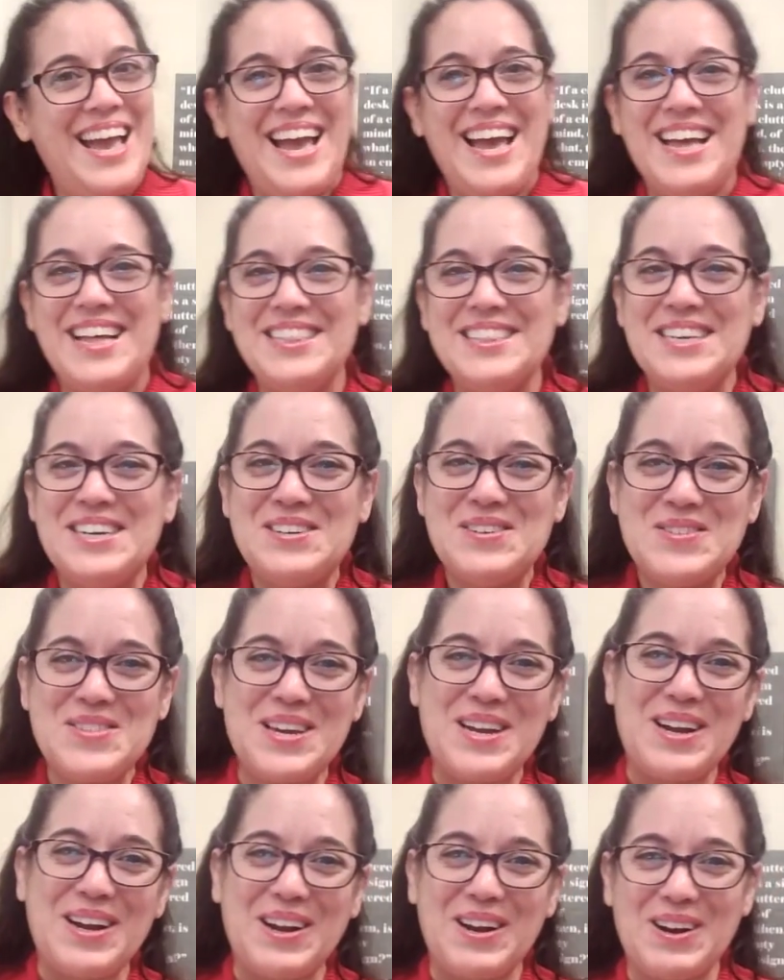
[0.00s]
Hello
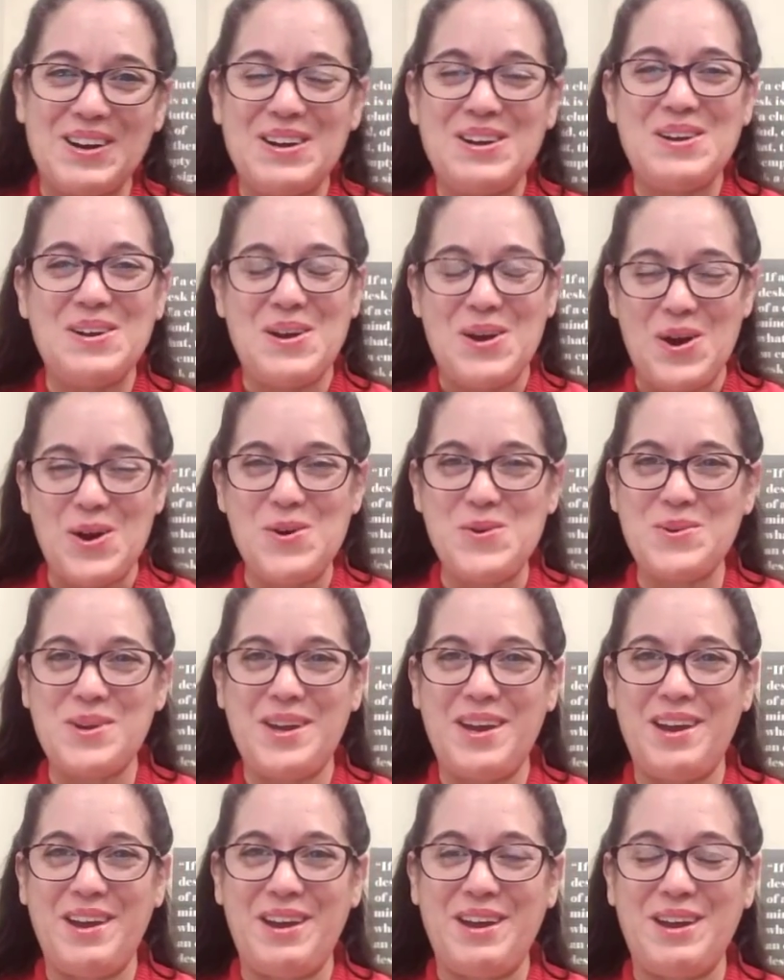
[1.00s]
there.
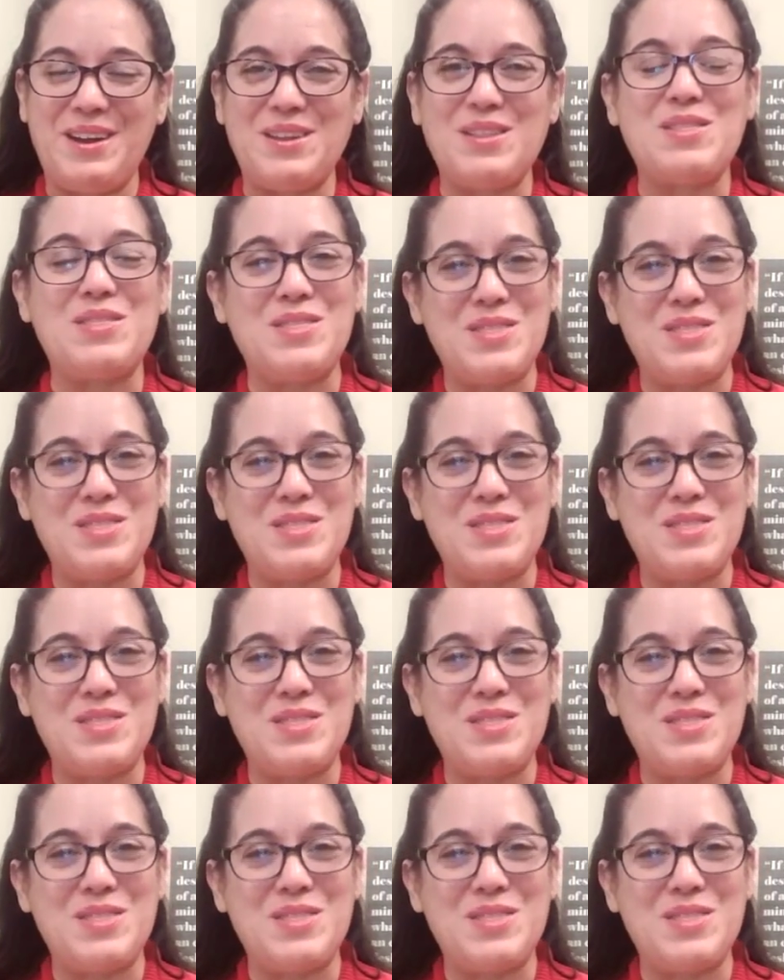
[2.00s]
Okay,